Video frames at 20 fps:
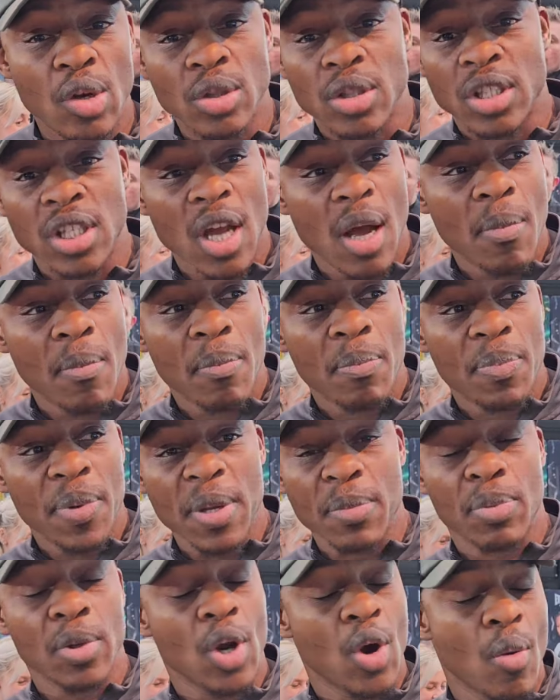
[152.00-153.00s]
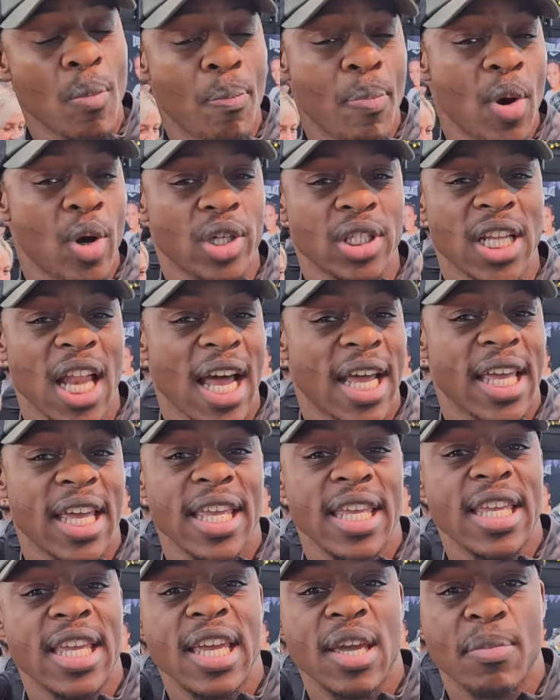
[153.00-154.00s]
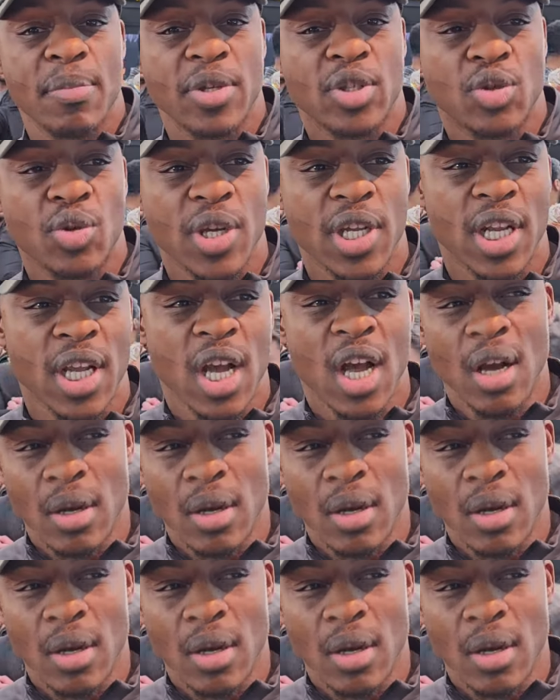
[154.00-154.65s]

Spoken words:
know, some people don't box like a year in between.